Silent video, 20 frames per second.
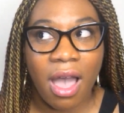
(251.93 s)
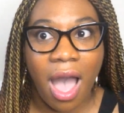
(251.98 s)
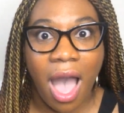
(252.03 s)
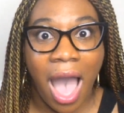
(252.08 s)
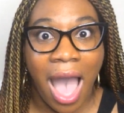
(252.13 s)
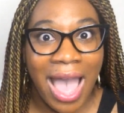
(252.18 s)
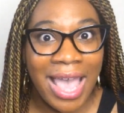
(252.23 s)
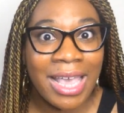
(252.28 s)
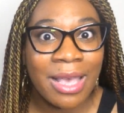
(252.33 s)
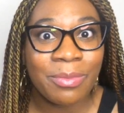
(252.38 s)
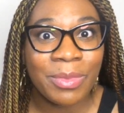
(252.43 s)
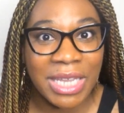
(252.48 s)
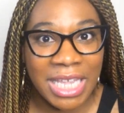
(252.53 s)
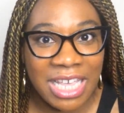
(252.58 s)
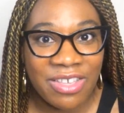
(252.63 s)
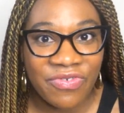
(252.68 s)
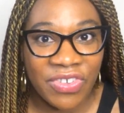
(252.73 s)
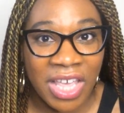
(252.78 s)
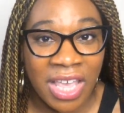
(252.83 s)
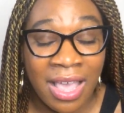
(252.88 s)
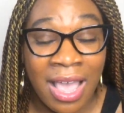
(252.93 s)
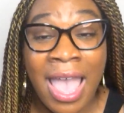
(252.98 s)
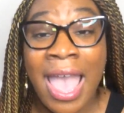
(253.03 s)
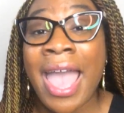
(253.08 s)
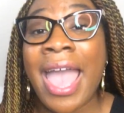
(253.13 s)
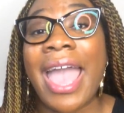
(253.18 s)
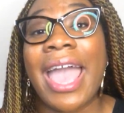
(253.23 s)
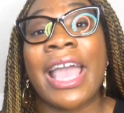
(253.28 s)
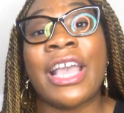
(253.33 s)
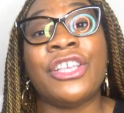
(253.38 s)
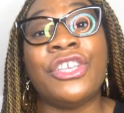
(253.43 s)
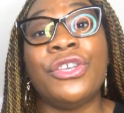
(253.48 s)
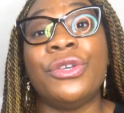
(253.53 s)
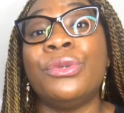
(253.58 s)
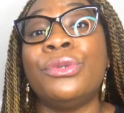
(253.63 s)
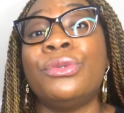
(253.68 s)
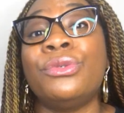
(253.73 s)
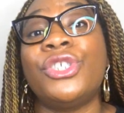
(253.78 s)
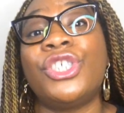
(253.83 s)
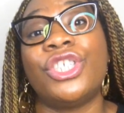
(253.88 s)
I am leaving, and
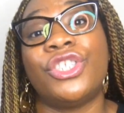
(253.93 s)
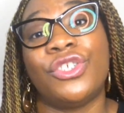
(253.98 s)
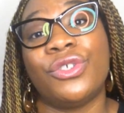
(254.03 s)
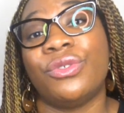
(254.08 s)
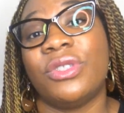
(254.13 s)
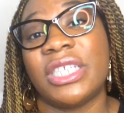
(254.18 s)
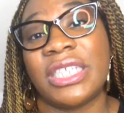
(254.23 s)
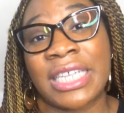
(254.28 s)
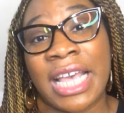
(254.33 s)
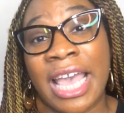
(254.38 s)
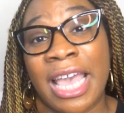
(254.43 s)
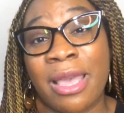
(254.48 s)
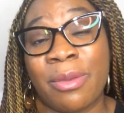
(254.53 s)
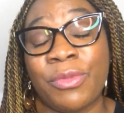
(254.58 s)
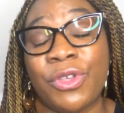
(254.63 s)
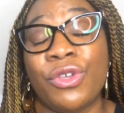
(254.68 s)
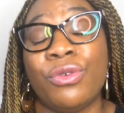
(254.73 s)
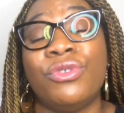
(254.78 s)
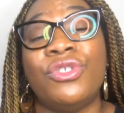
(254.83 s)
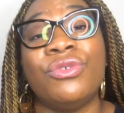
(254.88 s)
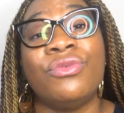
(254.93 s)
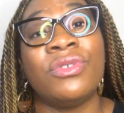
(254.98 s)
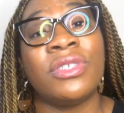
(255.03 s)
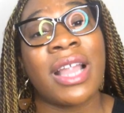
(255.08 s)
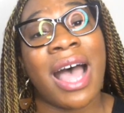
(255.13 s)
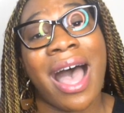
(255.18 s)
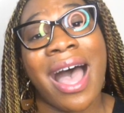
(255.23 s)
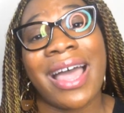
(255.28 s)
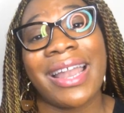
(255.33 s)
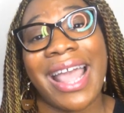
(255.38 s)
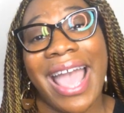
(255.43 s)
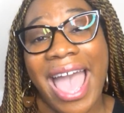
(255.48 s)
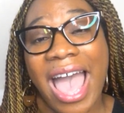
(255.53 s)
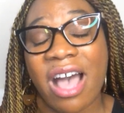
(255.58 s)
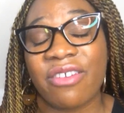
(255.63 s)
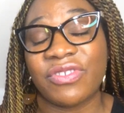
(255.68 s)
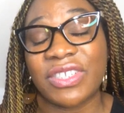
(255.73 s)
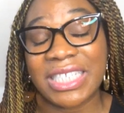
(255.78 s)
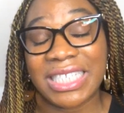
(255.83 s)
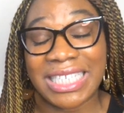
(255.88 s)
you should do the same. You do not
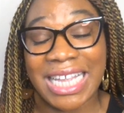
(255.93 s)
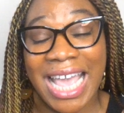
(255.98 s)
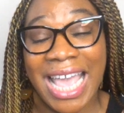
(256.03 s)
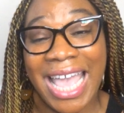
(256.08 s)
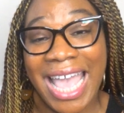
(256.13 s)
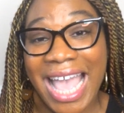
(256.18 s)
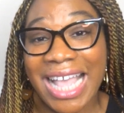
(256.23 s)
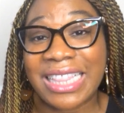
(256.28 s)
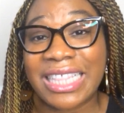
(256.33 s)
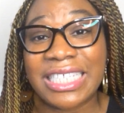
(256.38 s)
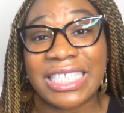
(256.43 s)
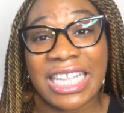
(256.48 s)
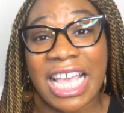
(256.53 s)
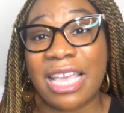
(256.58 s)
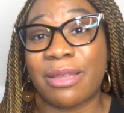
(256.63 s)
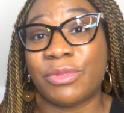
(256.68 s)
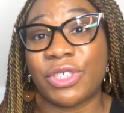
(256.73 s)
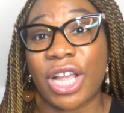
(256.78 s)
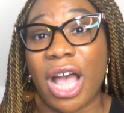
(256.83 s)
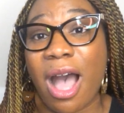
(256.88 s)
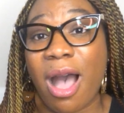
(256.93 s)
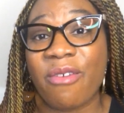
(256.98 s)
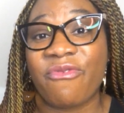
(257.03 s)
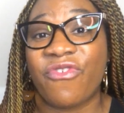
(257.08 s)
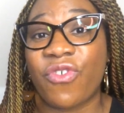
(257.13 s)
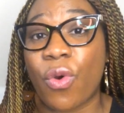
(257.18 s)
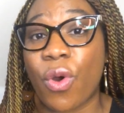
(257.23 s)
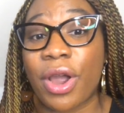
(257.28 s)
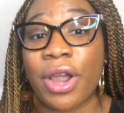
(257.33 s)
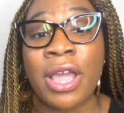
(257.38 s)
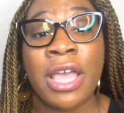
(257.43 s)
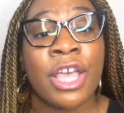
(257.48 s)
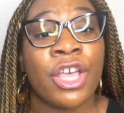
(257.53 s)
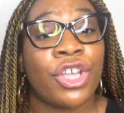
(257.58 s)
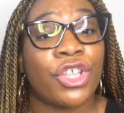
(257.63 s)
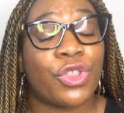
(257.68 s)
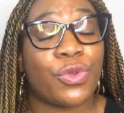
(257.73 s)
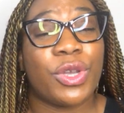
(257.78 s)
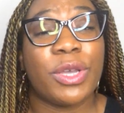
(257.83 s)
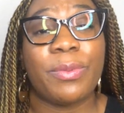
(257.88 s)
have to stay at the same job for
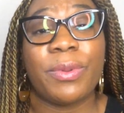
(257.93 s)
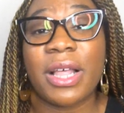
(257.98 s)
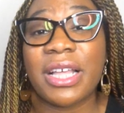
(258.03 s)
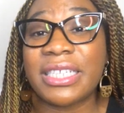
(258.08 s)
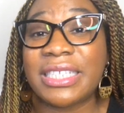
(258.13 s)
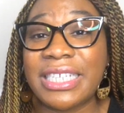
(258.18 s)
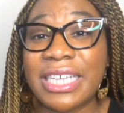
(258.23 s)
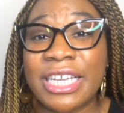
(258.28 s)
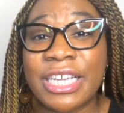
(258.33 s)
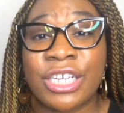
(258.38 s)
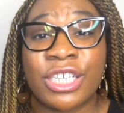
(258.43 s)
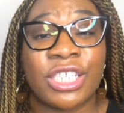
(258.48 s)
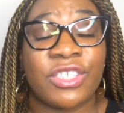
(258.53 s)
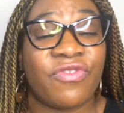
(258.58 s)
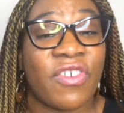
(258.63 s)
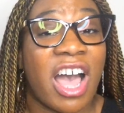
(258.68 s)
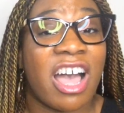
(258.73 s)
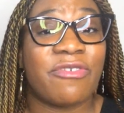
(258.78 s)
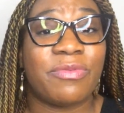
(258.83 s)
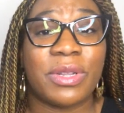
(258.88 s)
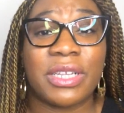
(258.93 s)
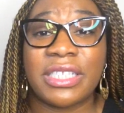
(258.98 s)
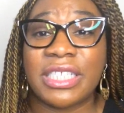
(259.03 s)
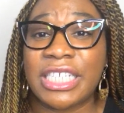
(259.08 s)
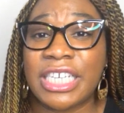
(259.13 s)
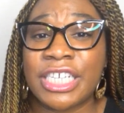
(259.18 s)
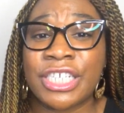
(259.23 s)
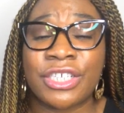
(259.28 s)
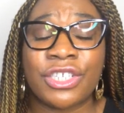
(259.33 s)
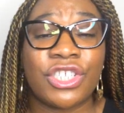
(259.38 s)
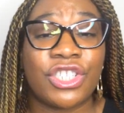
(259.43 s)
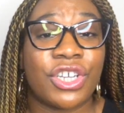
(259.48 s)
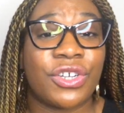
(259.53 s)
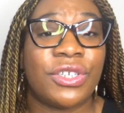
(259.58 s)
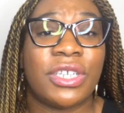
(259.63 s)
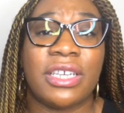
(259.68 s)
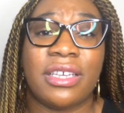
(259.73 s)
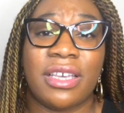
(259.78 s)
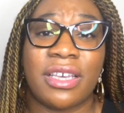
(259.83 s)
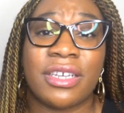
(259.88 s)
3+ years, 5+ years,
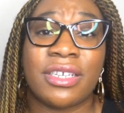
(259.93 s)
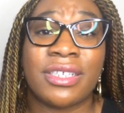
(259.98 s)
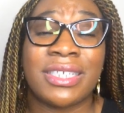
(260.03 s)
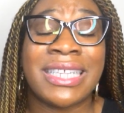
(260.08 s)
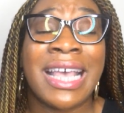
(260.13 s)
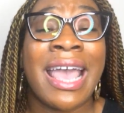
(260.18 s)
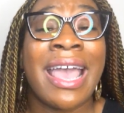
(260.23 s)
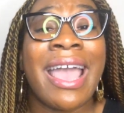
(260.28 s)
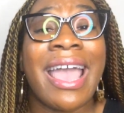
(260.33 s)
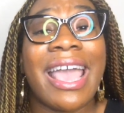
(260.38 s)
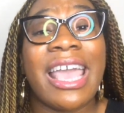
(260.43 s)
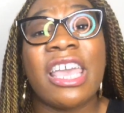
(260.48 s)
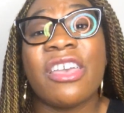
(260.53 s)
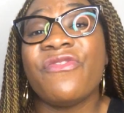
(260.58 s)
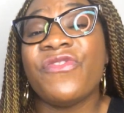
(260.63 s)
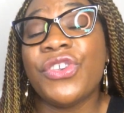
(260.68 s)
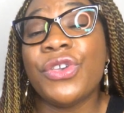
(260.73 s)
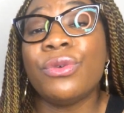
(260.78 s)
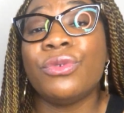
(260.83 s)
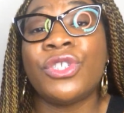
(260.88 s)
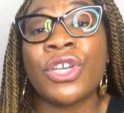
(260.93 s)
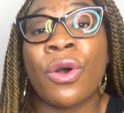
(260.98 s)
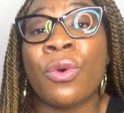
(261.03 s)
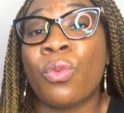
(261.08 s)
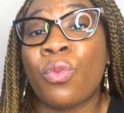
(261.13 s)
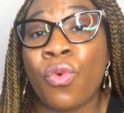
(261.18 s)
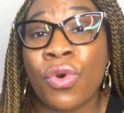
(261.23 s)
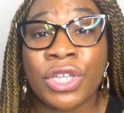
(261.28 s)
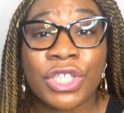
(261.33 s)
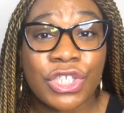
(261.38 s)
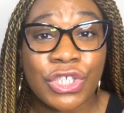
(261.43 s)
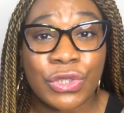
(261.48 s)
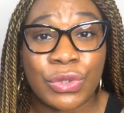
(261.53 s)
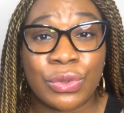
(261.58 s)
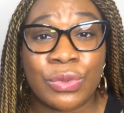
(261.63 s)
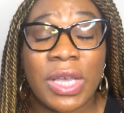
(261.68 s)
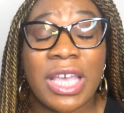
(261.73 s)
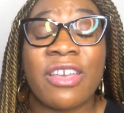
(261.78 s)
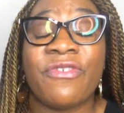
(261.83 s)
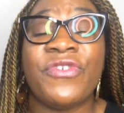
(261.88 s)
30 years if you don't want
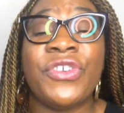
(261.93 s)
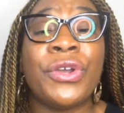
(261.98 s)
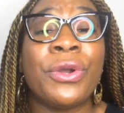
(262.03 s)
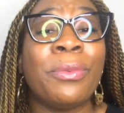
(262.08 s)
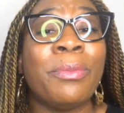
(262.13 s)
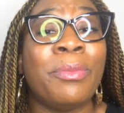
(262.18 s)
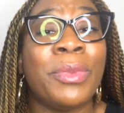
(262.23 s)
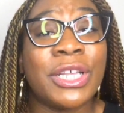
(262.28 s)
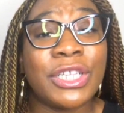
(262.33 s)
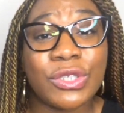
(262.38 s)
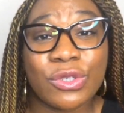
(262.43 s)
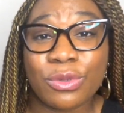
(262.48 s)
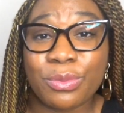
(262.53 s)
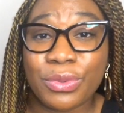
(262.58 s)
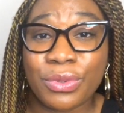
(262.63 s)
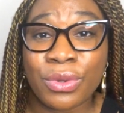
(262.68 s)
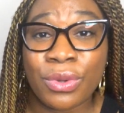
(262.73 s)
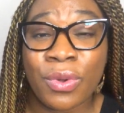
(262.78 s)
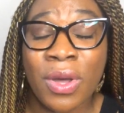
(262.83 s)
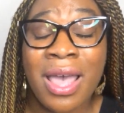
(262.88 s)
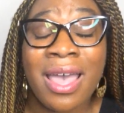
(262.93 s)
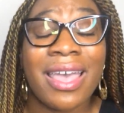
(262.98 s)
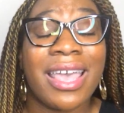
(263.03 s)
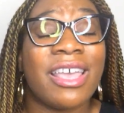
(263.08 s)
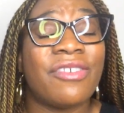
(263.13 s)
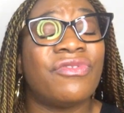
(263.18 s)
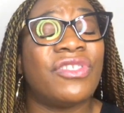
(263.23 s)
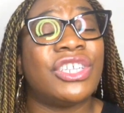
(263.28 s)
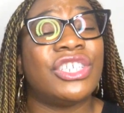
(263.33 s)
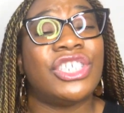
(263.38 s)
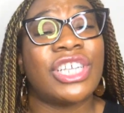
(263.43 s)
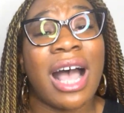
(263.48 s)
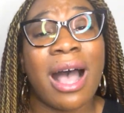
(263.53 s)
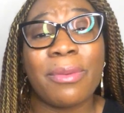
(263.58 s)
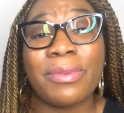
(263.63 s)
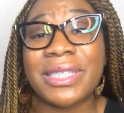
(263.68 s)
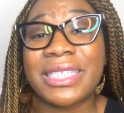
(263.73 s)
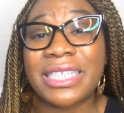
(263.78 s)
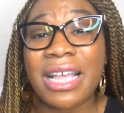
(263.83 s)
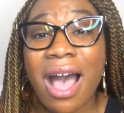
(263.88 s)
to. If you're miserable, if the
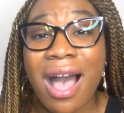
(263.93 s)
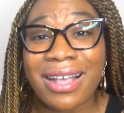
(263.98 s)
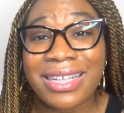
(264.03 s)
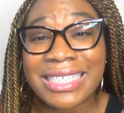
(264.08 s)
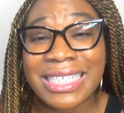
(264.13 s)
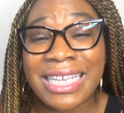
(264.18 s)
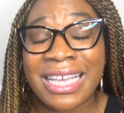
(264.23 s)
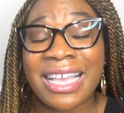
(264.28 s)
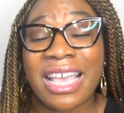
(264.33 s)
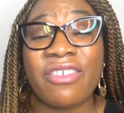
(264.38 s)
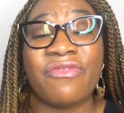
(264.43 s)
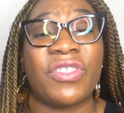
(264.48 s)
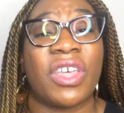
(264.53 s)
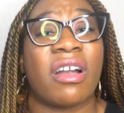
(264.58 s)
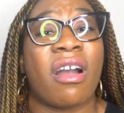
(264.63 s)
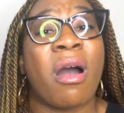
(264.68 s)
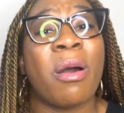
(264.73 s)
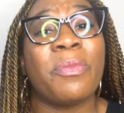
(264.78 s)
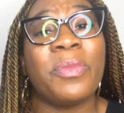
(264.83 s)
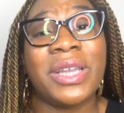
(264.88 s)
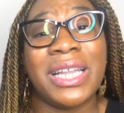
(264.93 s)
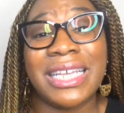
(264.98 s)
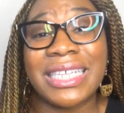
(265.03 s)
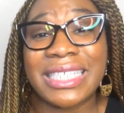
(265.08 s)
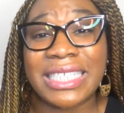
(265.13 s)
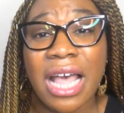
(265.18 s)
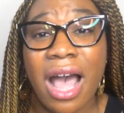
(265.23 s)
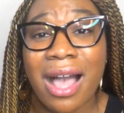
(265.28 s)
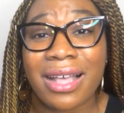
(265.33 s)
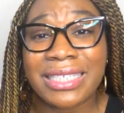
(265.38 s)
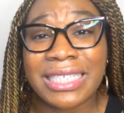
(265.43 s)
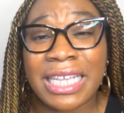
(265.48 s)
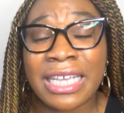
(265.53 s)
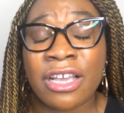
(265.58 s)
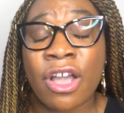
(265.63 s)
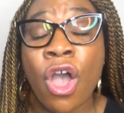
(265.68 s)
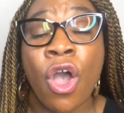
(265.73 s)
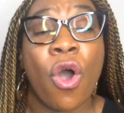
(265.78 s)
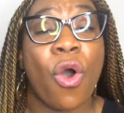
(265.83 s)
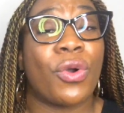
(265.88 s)
job is toxic, if the company is
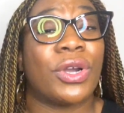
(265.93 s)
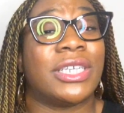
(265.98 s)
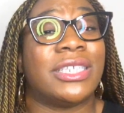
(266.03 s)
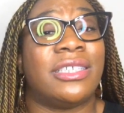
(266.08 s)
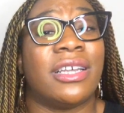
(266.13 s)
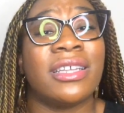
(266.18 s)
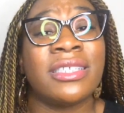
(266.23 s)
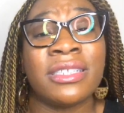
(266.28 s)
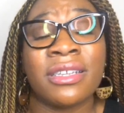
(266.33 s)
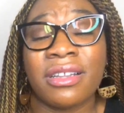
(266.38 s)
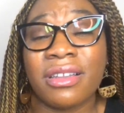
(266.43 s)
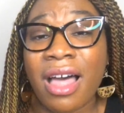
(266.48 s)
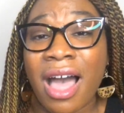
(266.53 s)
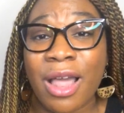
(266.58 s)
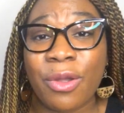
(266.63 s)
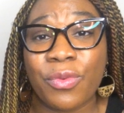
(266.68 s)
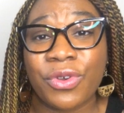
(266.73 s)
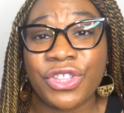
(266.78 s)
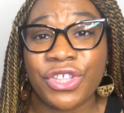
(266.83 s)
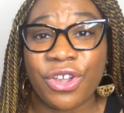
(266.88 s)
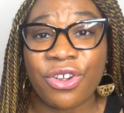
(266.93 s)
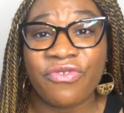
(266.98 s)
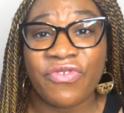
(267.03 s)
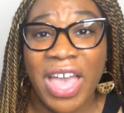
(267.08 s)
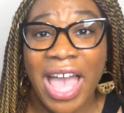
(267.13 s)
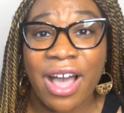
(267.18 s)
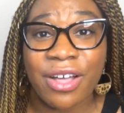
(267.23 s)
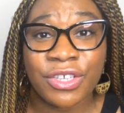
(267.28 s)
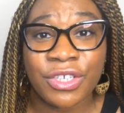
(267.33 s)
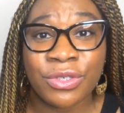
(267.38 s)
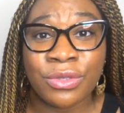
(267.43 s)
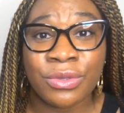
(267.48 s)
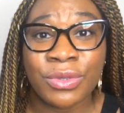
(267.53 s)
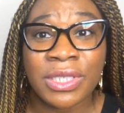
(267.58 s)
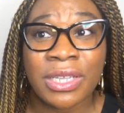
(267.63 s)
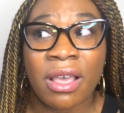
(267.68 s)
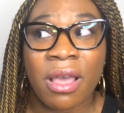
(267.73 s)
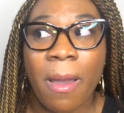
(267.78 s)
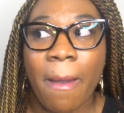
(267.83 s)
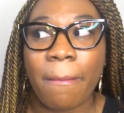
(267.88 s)
toxic, or it doesn't align with your
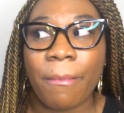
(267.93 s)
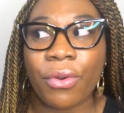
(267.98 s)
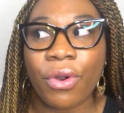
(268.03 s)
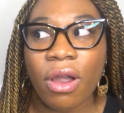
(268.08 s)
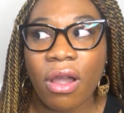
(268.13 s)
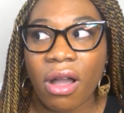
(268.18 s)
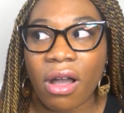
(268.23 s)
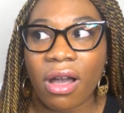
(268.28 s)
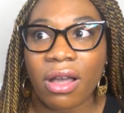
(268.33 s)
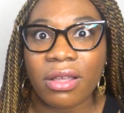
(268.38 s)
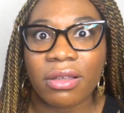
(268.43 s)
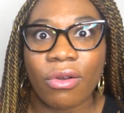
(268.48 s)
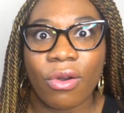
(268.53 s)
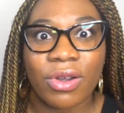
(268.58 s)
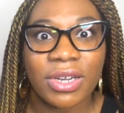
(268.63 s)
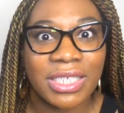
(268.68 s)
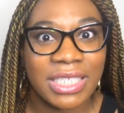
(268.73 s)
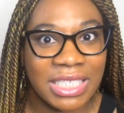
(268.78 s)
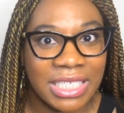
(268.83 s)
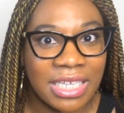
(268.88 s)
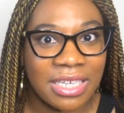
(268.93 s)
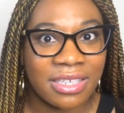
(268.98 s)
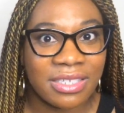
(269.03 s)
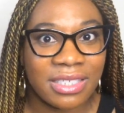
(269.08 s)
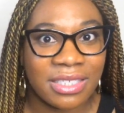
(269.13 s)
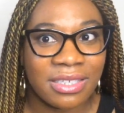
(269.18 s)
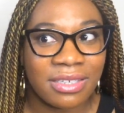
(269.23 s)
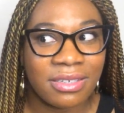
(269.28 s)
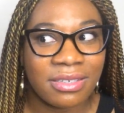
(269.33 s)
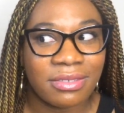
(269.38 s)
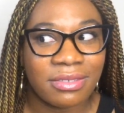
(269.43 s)
values, bruh or sis,